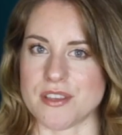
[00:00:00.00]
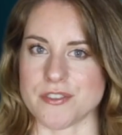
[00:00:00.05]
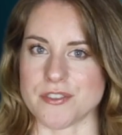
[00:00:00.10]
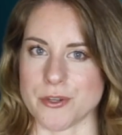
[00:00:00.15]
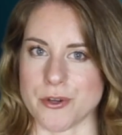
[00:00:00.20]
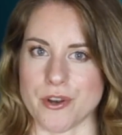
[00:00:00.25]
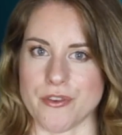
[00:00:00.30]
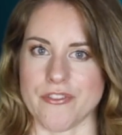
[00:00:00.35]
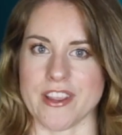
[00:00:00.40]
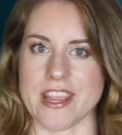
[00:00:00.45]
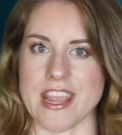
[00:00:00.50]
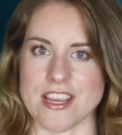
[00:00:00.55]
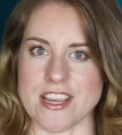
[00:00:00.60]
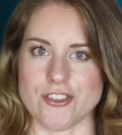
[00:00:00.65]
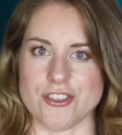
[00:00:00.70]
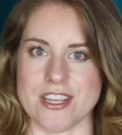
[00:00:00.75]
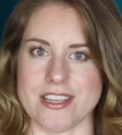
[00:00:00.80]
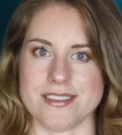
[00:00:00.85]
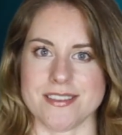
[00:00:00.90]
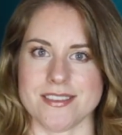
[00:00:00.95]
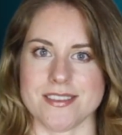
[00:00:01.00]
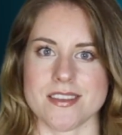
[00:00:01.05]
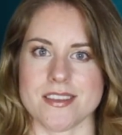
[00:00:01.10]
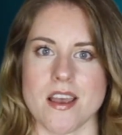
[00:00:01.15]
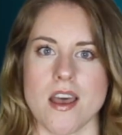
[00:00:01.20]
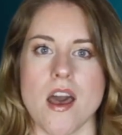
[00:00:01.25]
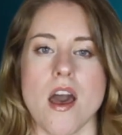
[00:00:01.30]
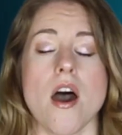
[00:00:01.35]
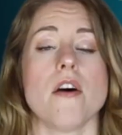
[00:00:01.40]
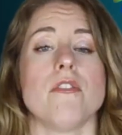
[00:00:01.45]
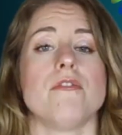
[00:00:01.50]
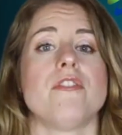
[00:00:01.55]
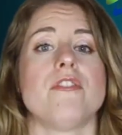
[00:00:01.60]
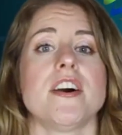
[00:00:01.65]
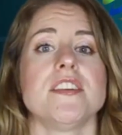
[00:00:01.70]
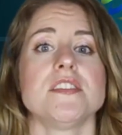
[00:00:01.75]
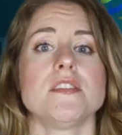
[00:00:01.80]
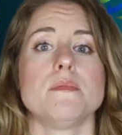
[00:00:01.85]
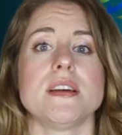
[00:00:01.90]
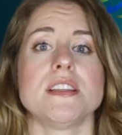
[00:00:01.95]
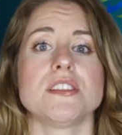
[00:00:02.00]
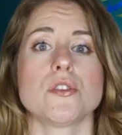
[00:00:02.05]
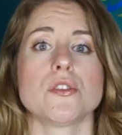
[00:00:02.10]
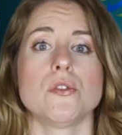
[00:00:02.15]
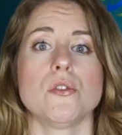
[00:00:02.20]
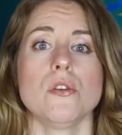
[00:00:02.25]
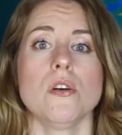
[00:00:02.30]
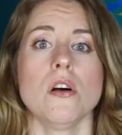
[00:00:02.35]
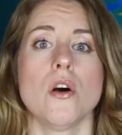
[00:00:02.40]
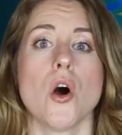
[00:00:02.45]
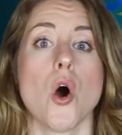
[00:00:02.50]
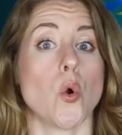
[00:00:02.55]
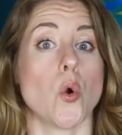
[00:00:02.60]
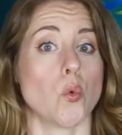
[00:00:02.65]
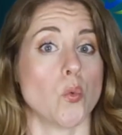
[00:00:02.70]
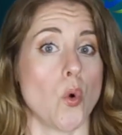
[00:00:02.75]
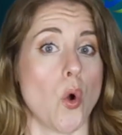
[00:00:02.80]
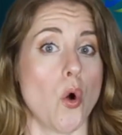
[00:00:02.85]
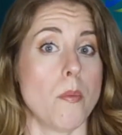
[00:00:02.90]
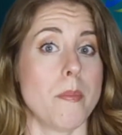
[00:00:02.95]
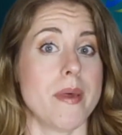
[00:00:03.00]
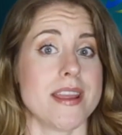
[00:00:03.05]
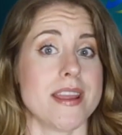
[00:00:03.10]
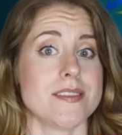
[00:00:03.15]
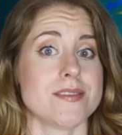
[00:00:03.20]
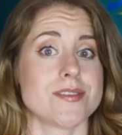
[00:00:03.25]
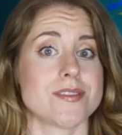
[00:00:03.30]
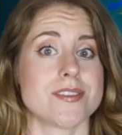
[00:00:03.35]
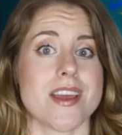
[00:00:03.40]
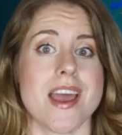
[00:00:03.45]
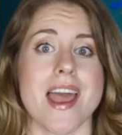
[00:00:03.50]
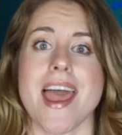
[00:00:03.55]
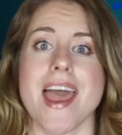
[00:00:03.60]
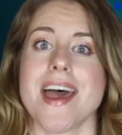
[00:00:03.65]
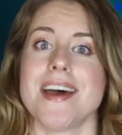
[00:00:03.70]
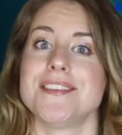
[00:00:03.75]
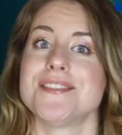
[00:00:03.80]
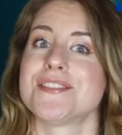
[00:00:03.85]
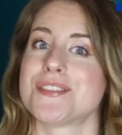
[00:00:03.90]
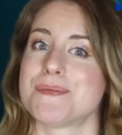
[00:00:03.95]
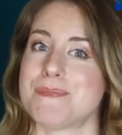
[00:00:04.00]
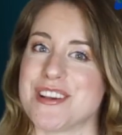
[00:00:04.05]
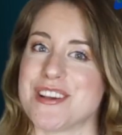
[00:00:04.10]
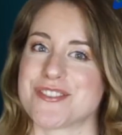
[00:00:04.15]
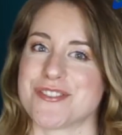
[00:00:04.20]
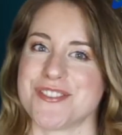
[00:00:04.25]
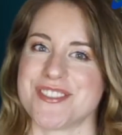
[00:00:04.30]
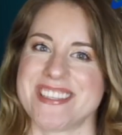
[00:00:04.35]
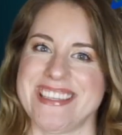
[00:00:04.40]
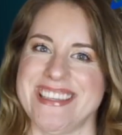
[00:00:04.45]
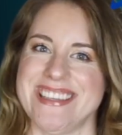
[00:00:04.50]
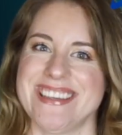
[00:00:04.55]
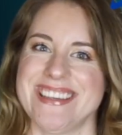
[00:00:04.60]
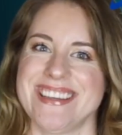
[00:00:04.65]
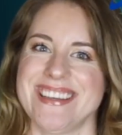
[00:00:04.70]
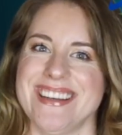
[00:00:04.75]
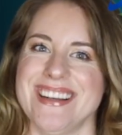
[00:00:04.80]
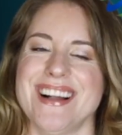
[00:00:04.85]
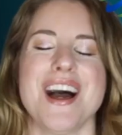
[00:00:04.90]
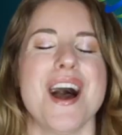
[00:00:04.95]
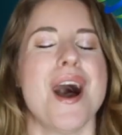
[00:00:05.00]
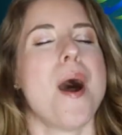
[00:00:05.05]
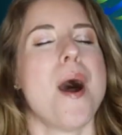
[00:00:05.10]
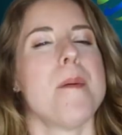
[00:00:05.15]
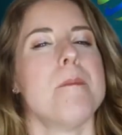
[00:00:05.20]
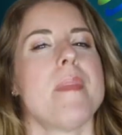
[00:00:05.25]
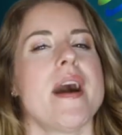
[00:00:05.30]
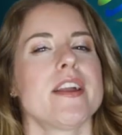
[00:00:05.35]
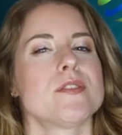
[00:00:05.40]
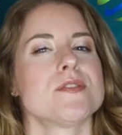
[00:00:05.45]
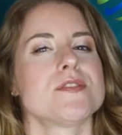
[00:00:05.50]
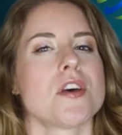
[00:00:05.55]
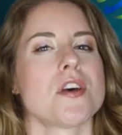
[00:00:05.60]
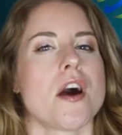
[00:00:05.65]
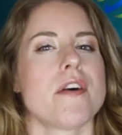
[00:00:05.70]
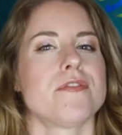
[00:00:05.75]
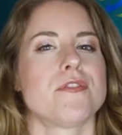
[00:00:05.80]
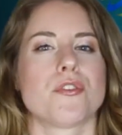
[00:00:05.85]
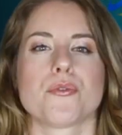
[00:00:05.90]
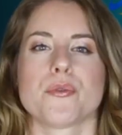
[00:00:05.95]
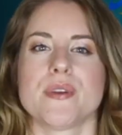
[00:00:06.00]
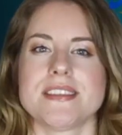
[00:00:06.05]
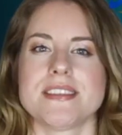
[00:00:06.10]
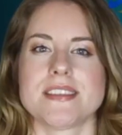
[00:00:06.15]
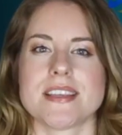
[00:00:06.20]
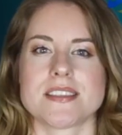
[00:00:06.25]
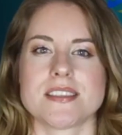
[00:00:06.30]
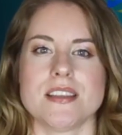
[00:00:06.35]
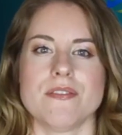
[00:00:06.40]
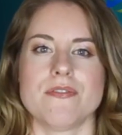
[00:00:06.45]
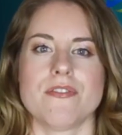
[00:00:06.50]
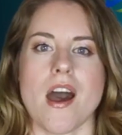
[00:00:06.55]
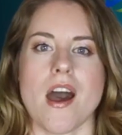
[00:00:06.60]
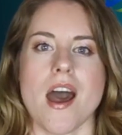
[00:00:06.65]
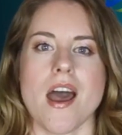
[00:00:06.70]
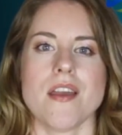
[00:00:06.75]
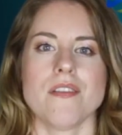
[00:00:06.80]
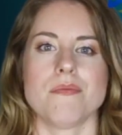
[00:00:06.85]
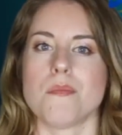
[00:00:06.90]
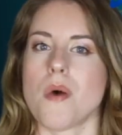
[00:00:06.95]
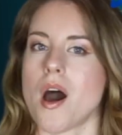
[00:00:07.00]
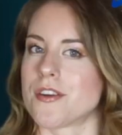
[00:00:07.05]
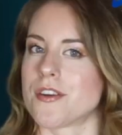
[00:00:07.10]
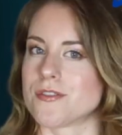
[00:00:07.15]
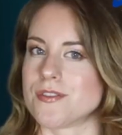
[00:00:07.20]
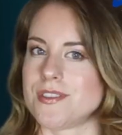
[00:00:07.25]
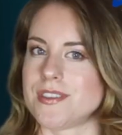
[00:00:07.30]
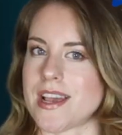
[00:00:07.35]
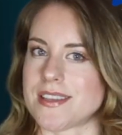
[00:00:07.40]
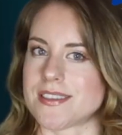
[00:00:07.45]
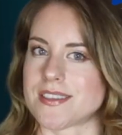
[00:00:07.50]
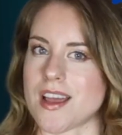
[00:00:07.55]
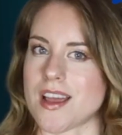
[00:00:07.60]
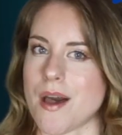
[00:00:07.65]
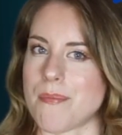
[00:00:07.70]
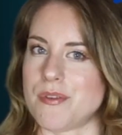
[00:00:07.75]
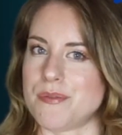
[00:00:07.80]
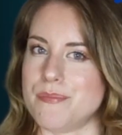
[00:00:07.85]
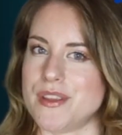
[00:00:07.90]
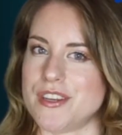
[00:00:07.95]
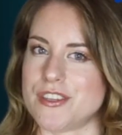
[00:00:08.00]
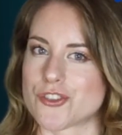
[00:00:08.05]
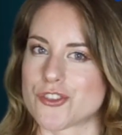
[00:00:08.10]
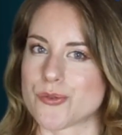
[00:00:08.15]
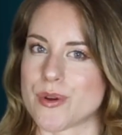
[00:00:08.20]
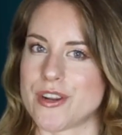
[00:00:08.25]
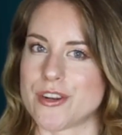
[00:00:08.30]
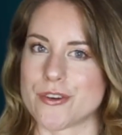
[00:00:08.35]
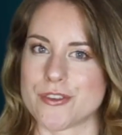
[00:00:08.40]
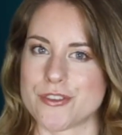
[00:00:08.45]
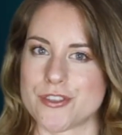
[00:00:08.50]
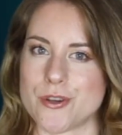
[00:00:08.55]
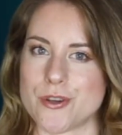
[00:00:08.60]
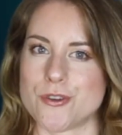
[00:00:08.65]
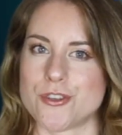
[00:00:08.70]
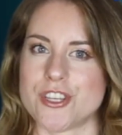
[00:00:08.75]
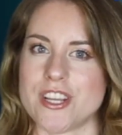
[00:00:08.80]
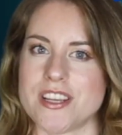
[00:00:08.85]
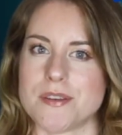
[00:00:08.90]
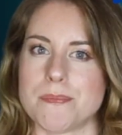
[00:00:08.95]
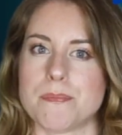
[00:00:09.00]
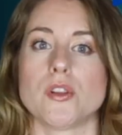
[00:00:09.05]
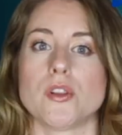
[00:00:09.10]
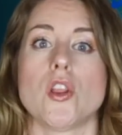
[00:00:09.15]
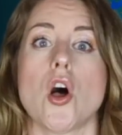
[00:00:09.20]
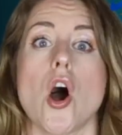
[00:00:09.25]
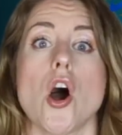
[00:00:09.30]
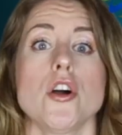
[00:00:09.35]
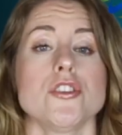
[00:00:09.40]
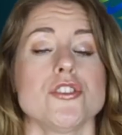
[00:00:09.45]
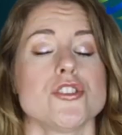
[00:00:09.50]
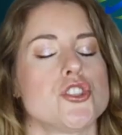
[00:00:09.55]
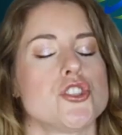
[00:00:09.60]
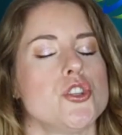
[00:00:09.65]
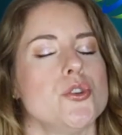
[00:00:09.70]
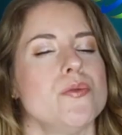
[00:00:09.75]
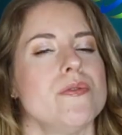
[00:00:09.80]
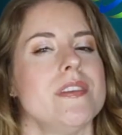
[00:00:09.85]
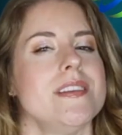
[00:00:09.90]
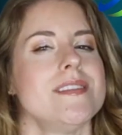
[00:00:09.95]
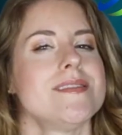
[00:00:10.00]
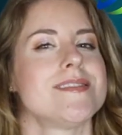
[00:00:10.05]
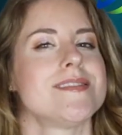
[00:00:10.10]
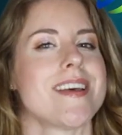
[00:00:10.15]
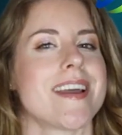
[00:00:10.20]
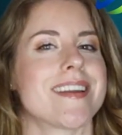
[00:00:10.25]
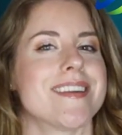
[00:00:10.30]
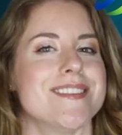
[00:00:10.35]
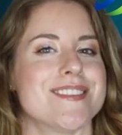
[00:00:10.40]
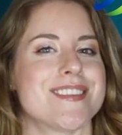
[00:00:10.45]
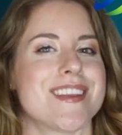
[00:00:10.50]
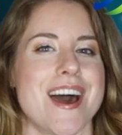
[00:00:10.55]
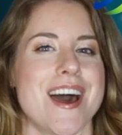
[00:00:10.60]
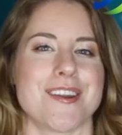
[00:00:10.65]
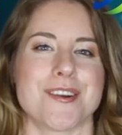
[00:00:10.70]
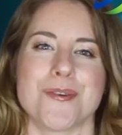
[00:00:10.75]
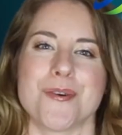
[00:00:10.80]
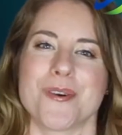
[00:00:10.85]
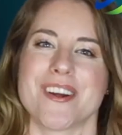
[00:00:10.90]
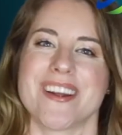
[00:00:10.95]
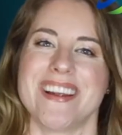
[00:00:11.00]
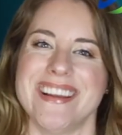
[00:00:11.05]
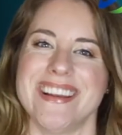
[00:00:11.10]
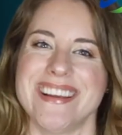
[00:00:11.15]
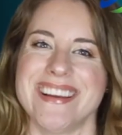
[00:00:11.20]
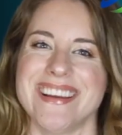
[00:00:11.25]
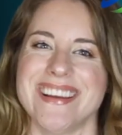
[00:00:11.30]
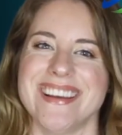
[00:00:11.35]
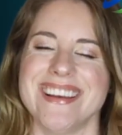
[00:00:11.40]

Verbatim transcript: of certifications: fundamental, role-based, and specialty. Microsoft 365 Modern Desktop Administrator Associate belongs to the second category.